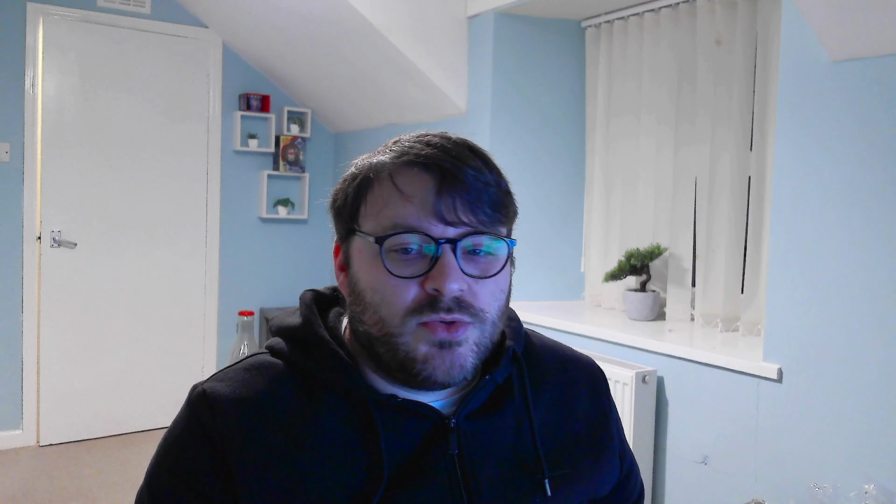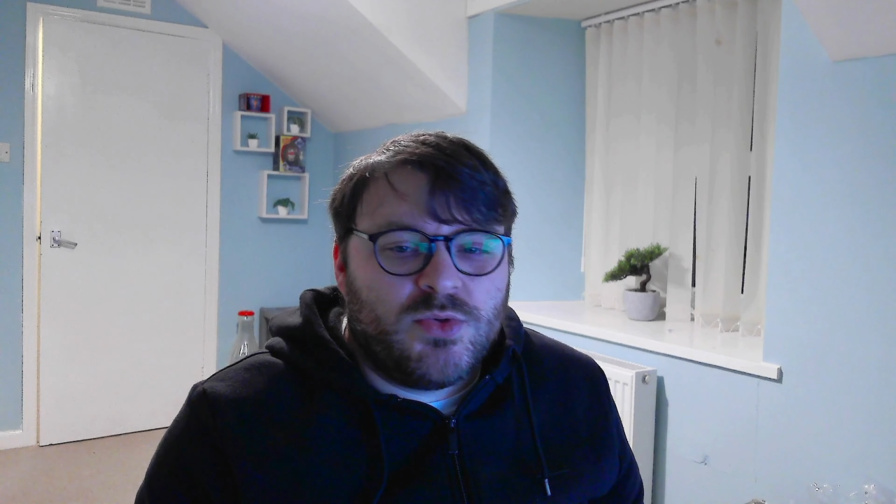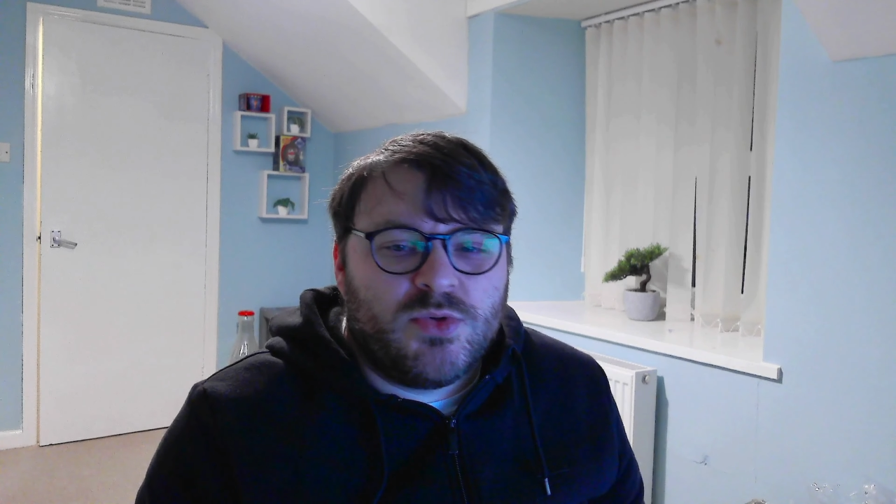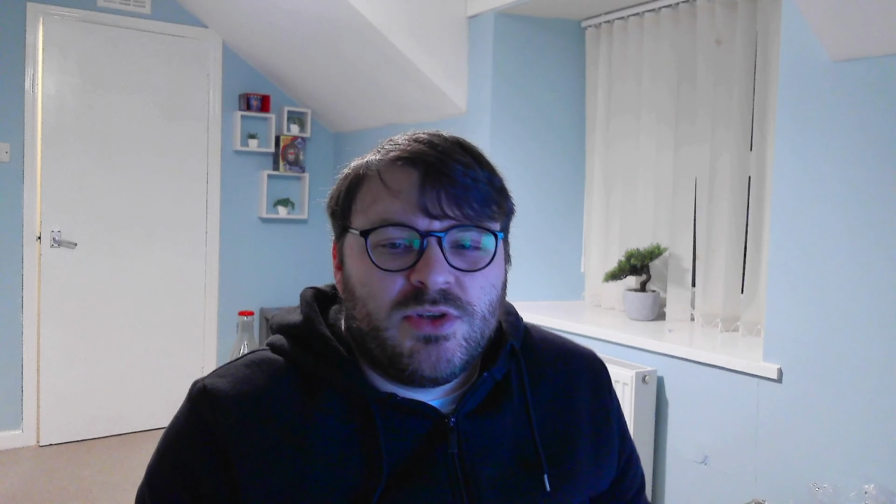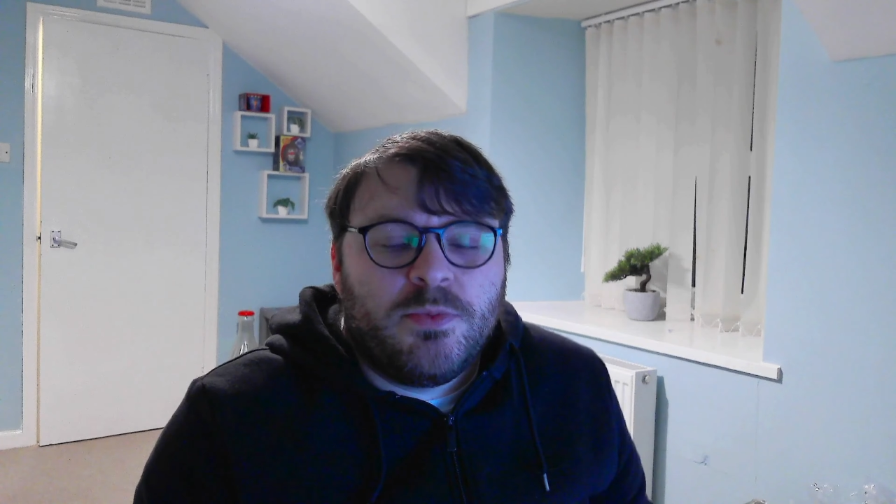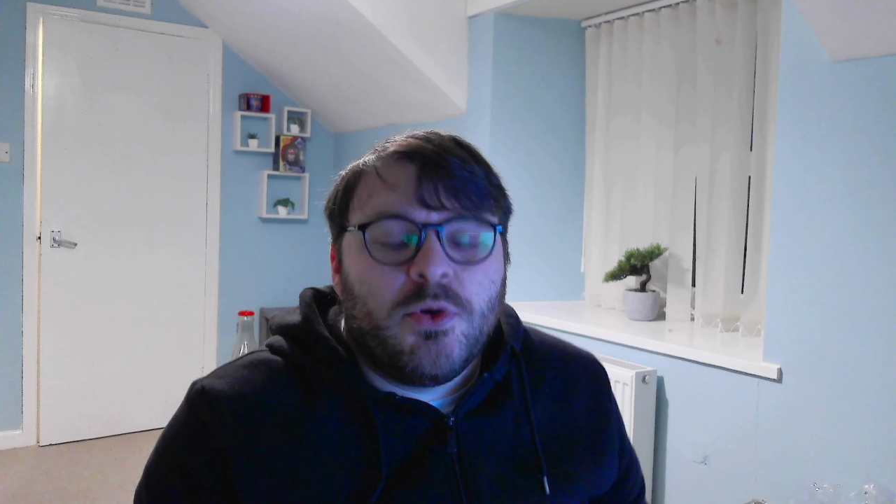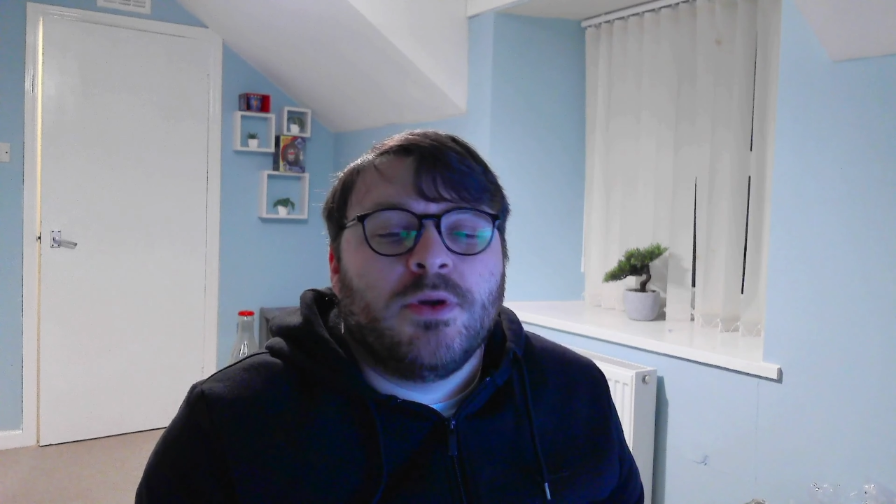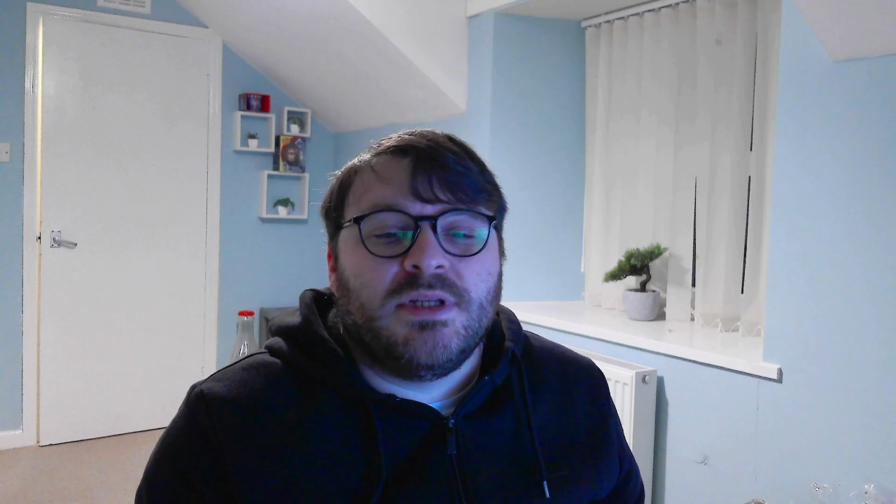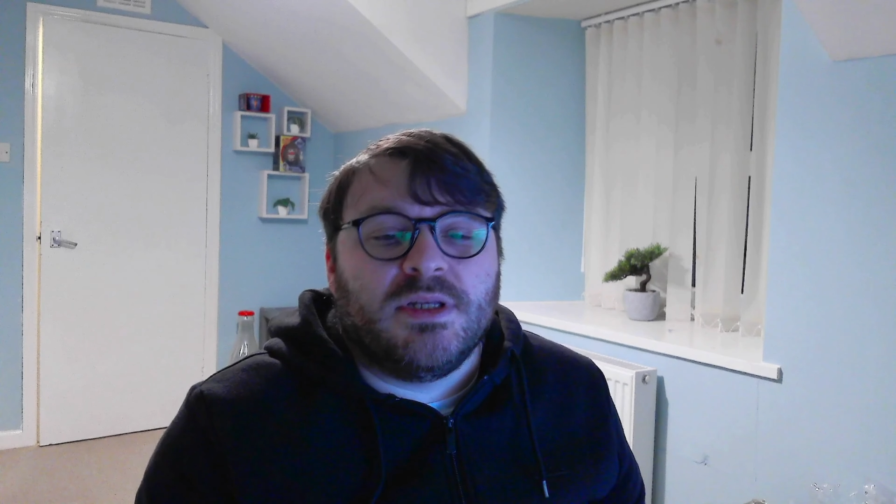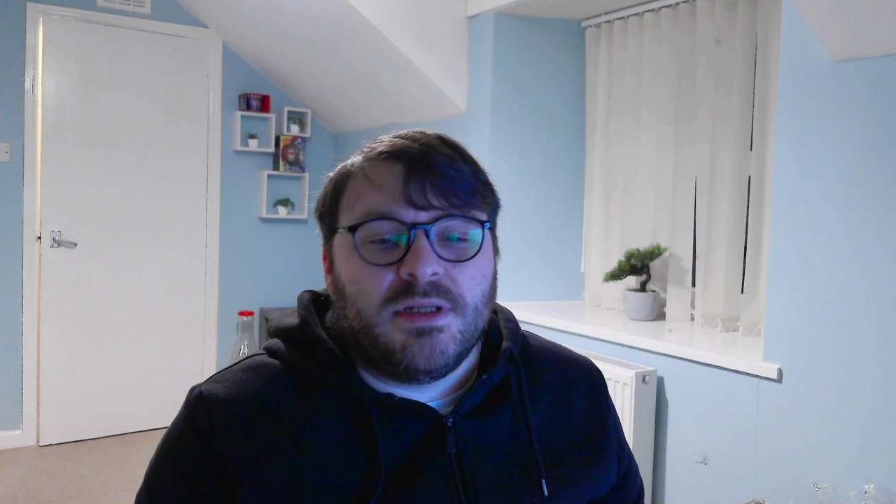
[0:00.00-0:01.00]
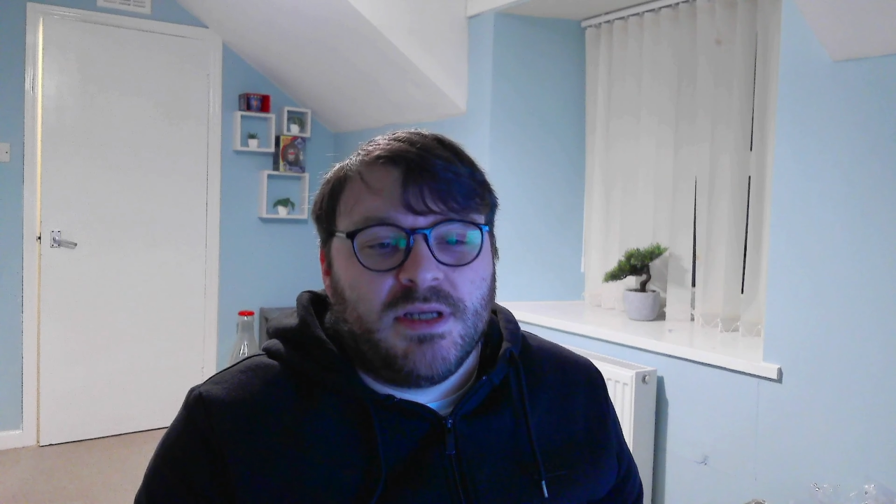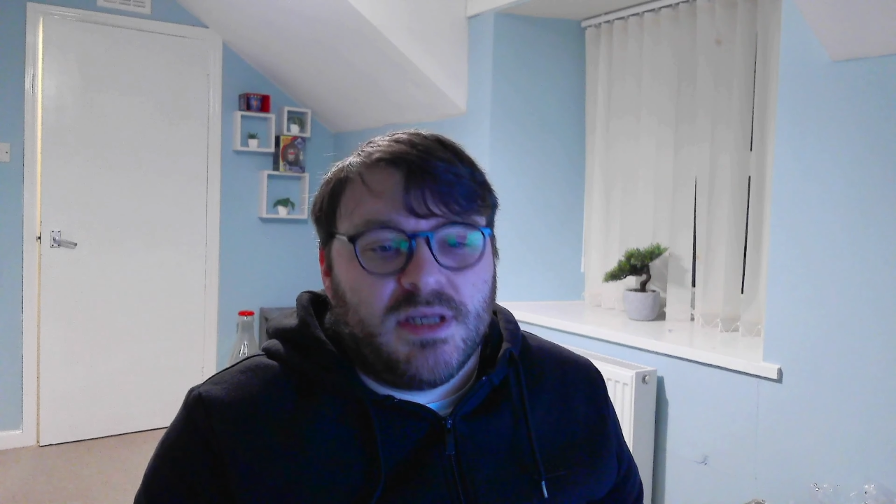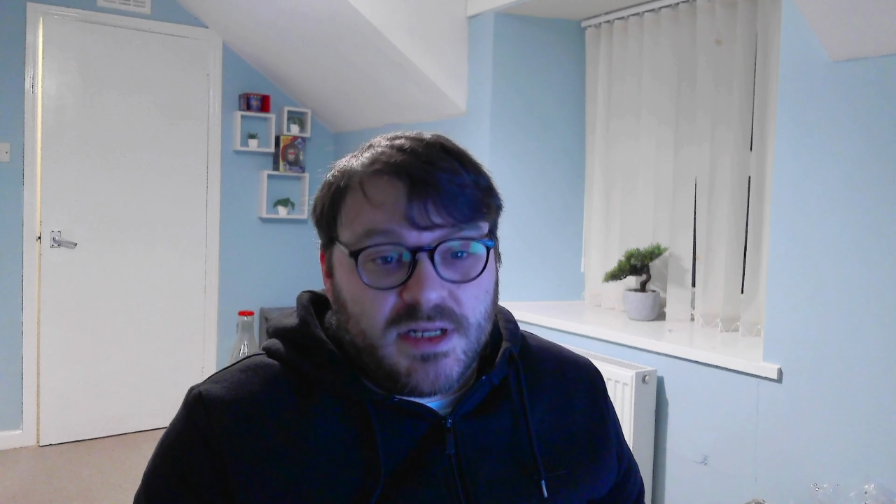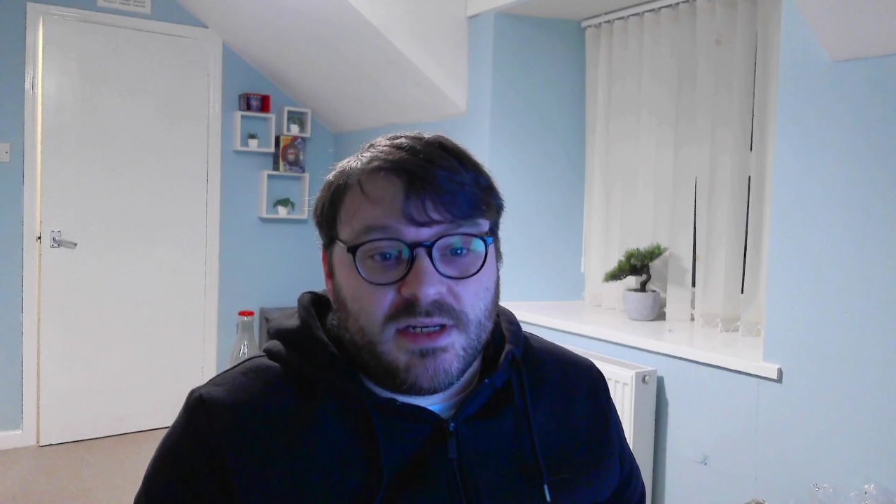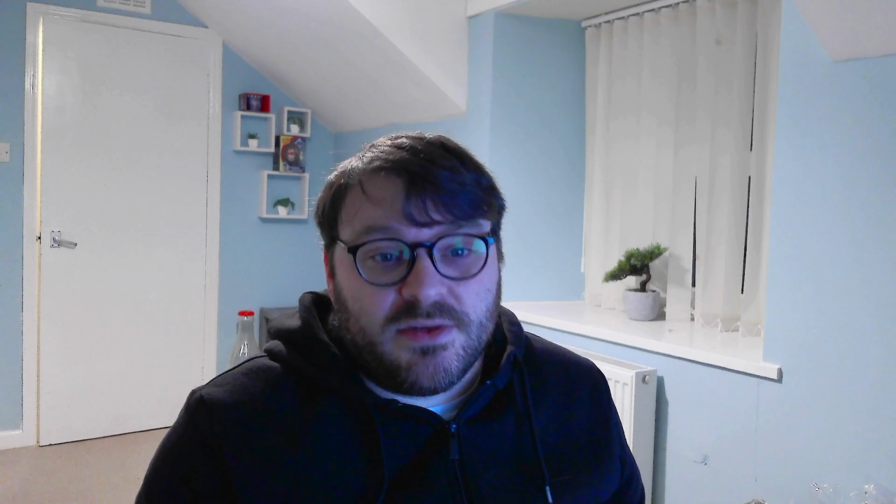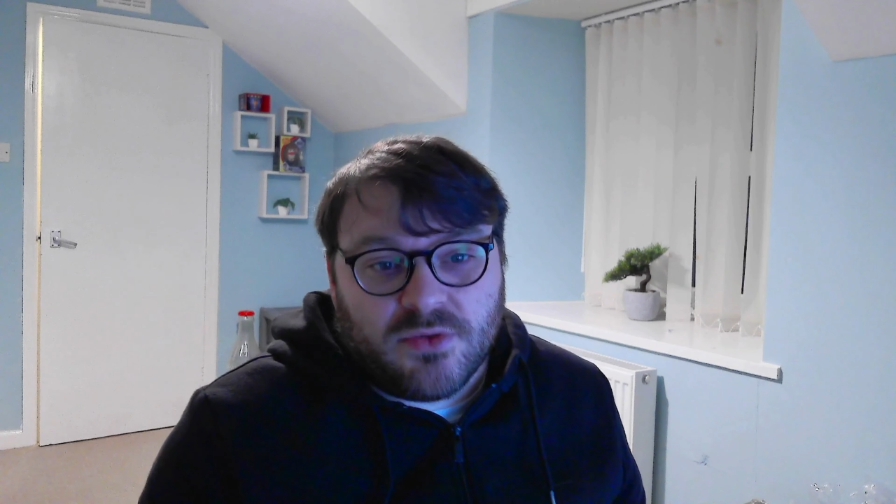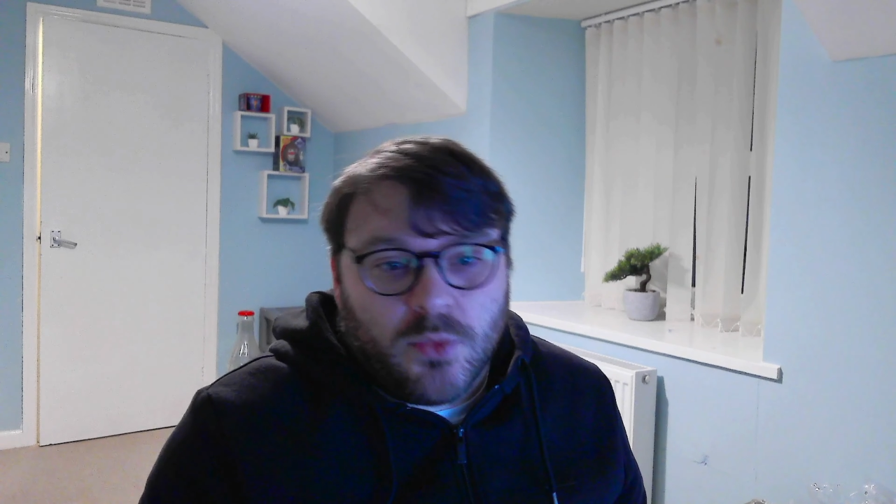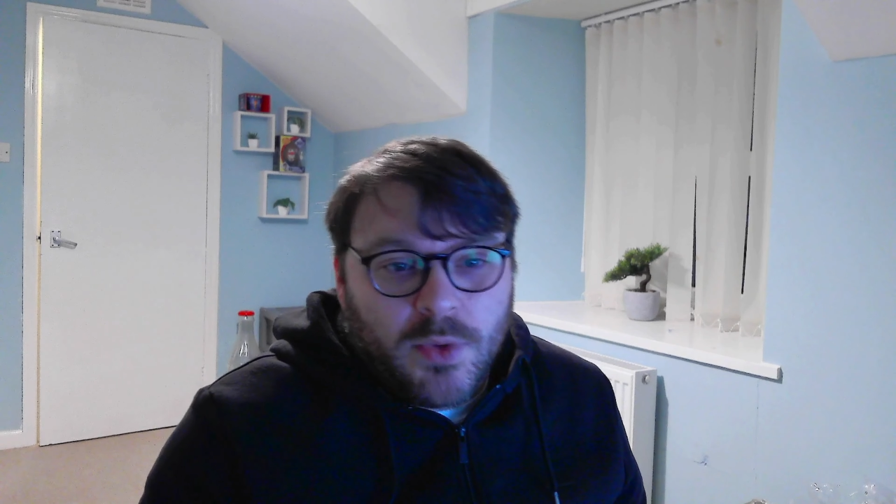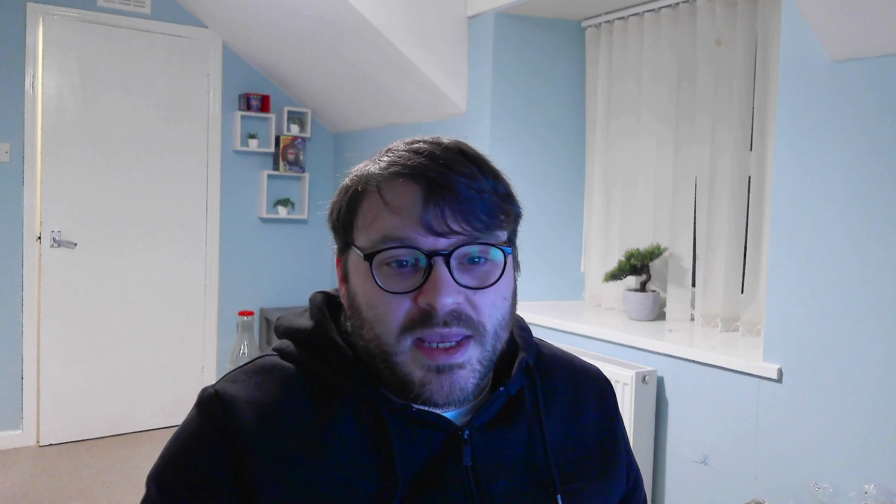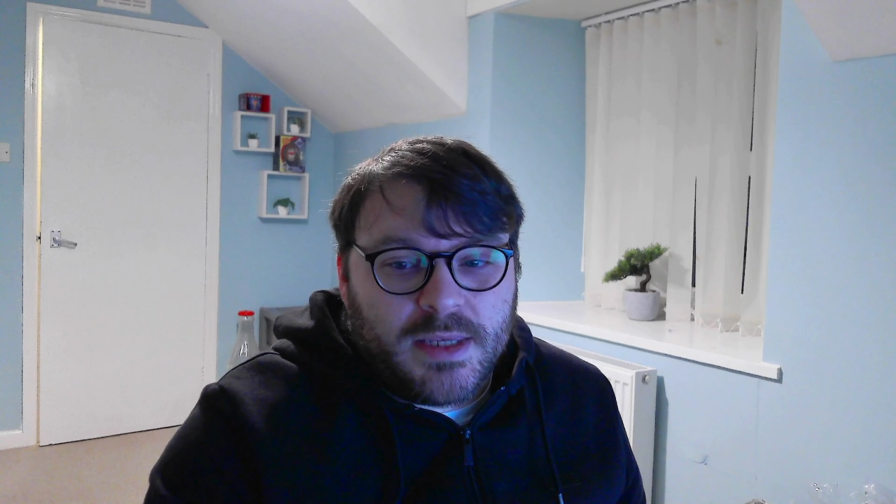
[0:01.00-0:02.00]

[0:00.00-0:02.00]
or supported in a different way.